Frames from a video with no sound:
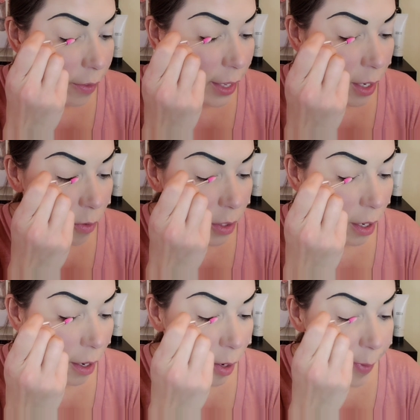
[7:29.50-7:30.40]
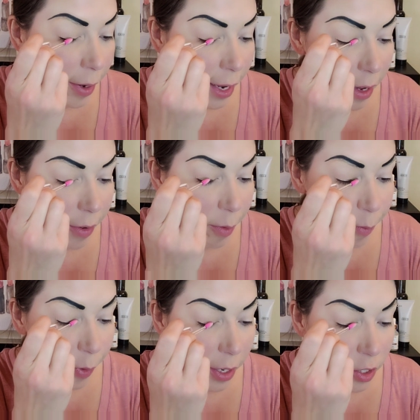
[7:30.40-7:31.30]
They don't talk about
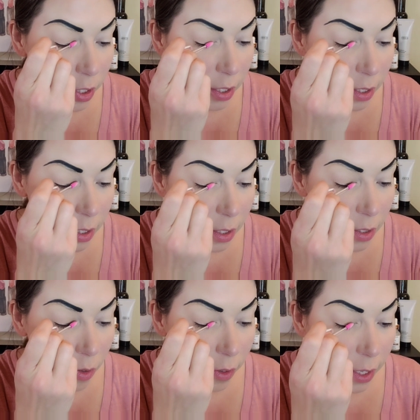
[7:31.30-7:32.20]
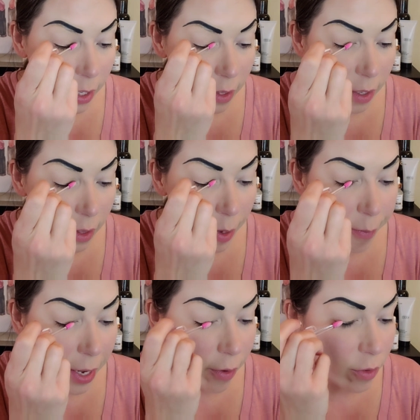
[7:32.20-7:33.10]
having brushes or anything. They
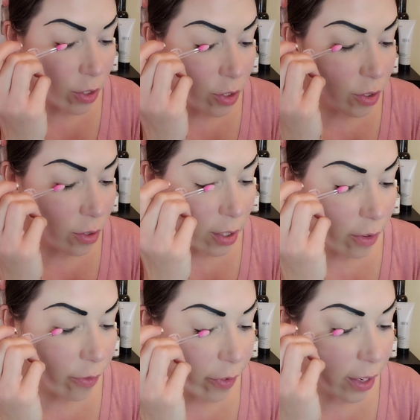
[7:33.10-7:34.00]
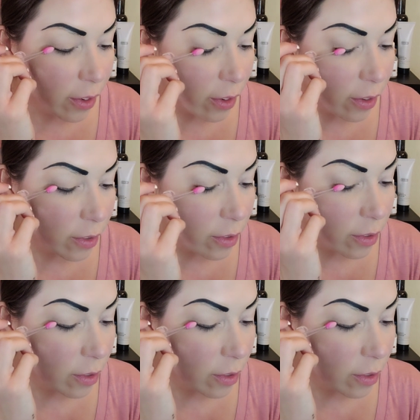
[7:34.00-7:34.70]
may have just used their fingers.